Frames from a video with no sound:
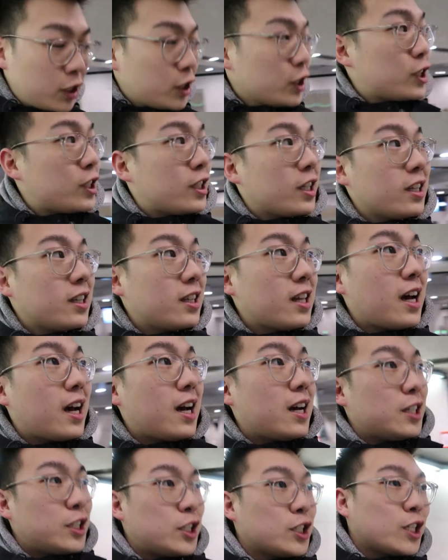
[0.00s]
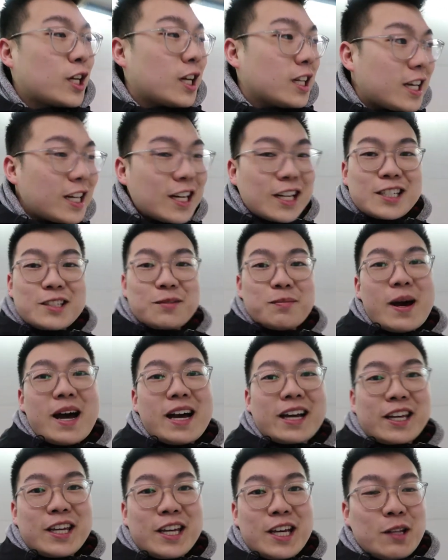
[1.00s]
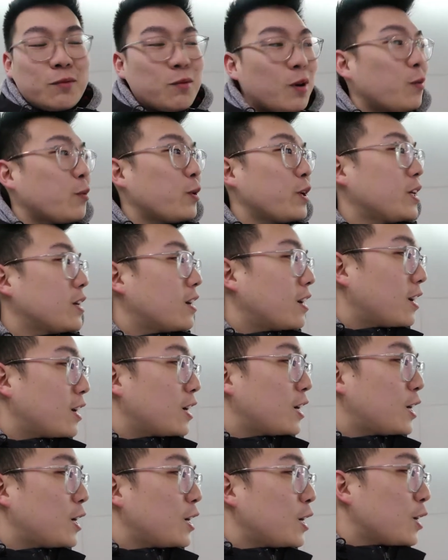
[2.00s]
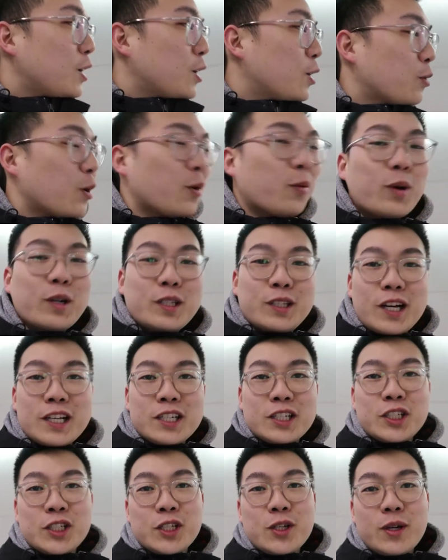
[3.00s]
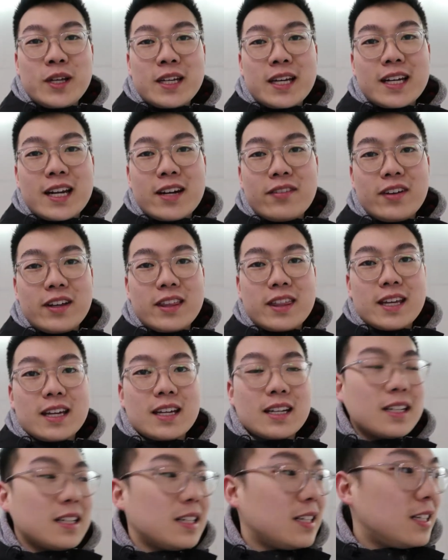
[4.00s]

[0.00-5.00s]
She said that she's gonna let us back in when we uh, when we're done shooting and everything.